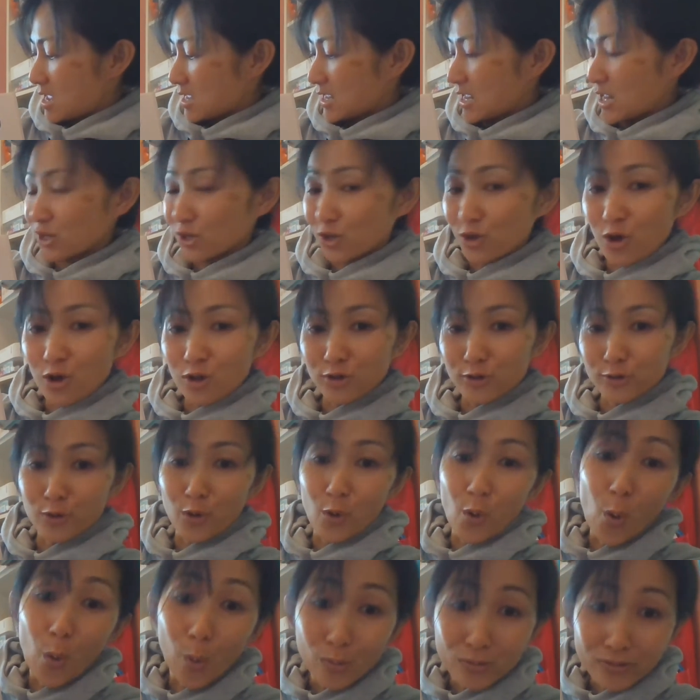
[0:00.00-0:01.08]
can color the
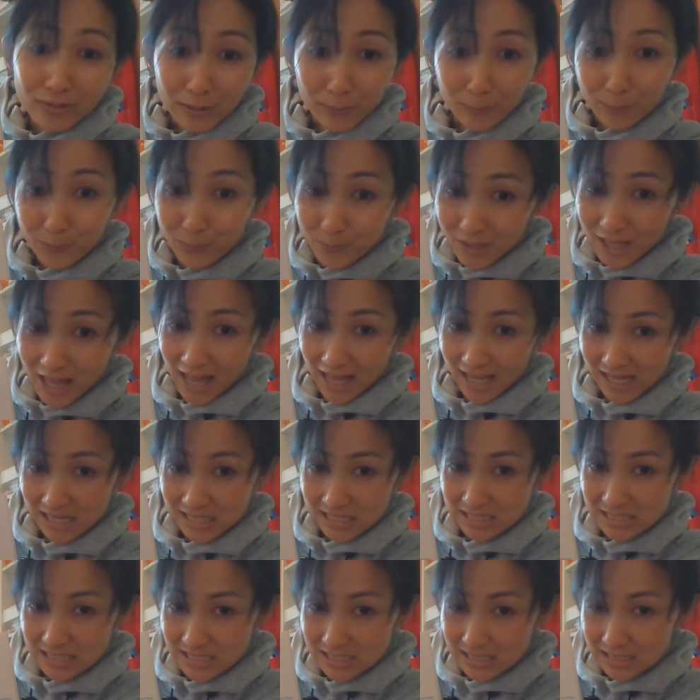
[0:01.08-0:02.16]
whole thing black
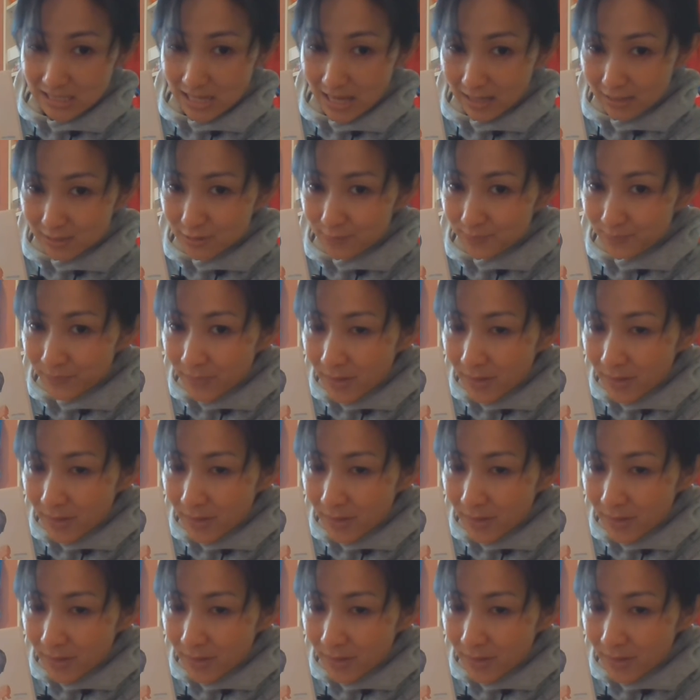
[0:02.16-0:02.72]
instead.